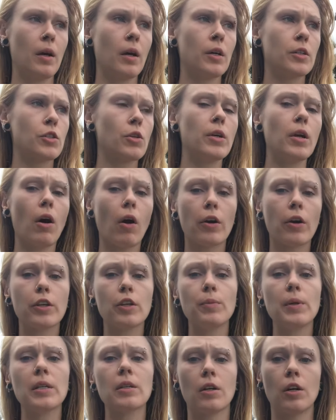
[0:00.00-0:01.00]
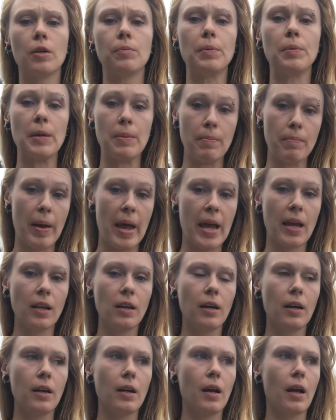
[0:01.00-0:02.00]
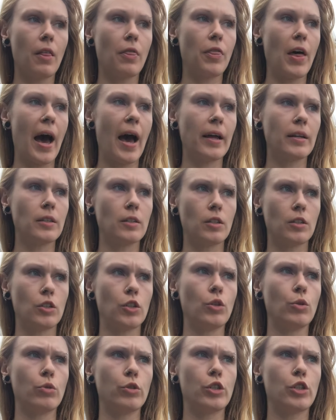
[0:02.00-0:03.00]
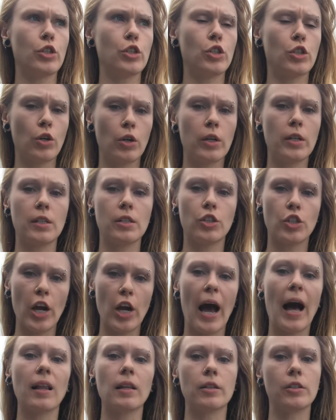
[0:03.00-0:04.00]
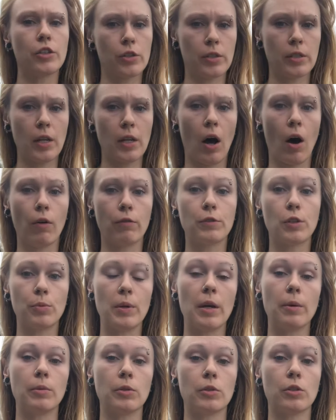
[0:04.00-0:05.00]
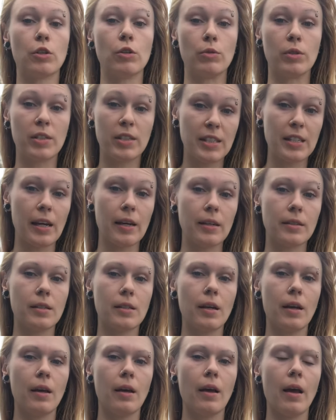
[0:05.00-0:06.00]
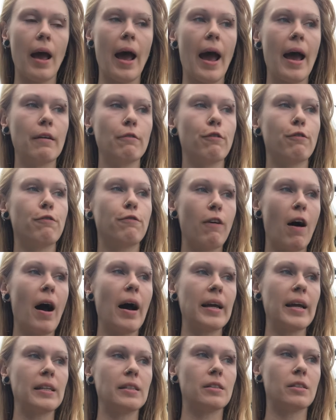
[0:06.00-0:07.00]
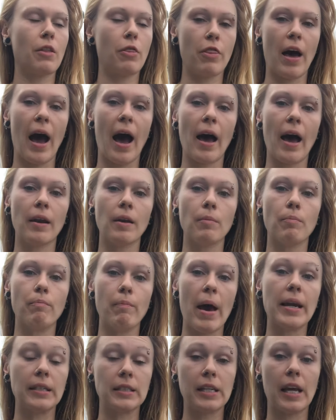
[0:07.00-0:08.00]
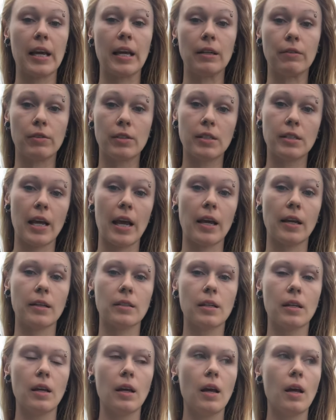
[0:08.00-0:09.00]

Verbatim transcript: So the argument could be made that you should challenge yourself to be able to sit and find that meditative state.